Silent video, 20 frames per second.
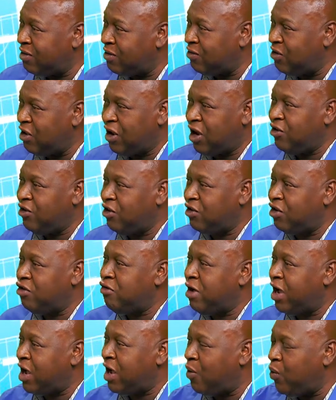So you can just
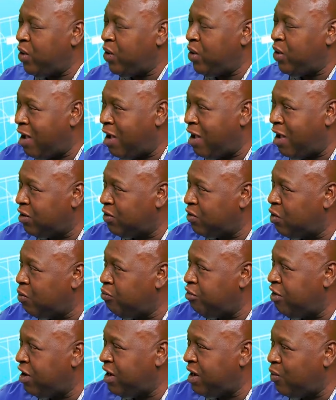erect a wind barrier to
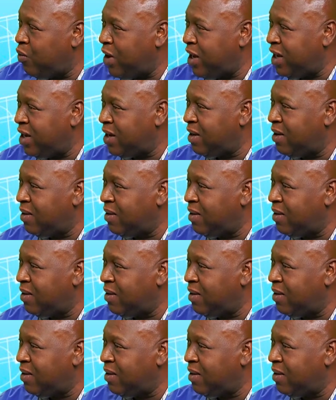break the wind.